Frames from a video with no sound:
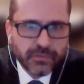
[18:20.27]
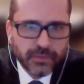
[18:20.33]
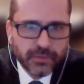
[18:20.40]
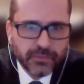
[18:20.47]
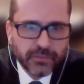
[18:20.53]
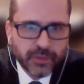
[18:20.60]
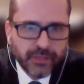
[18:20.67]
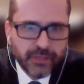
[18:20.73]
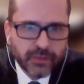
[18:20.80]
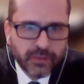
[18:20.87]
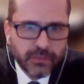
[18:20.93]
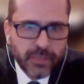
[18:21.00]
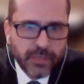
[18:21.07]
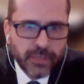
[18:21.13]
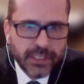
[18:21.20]
from Trevor
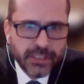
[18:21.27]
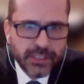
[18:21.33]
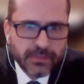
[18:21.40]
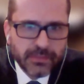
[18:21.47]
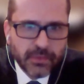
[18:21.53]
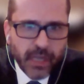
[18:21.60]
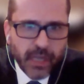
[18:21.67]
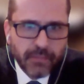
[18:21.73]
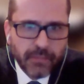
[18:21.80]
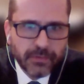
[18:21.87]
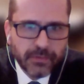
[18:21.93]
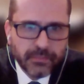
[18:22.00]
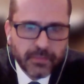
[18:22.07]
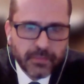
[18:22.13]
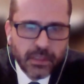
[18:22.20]
Bench
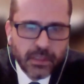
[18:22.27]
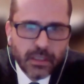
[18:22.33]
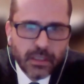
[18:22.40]
Kaplan.